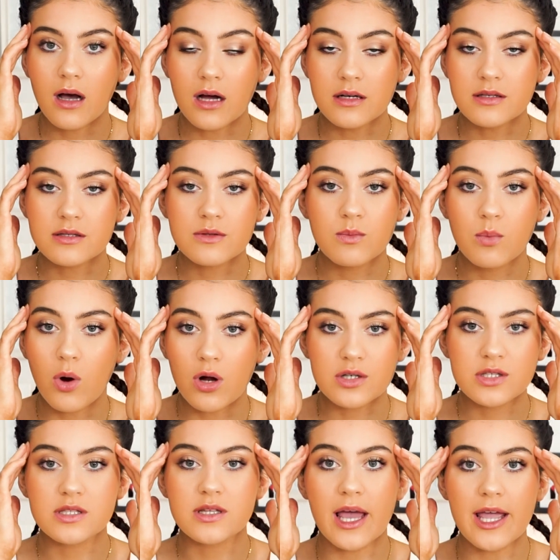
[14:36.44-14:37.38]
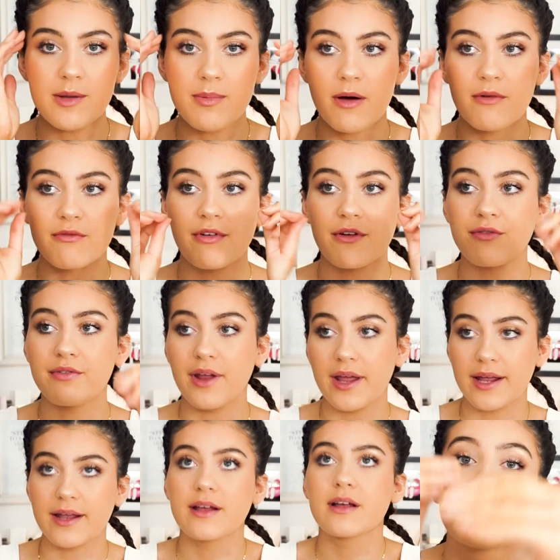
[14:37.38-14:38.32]
I just watched the
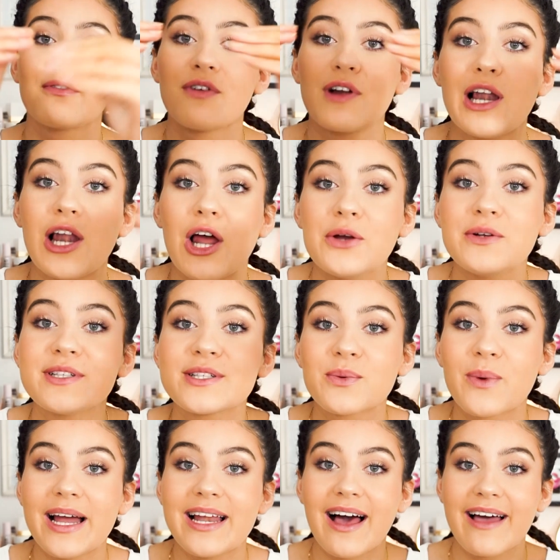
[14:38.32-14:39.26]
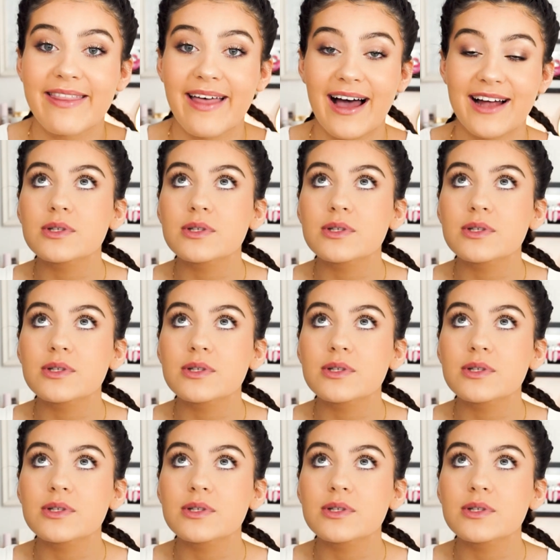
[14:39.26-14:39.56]
£8.50 float away like that.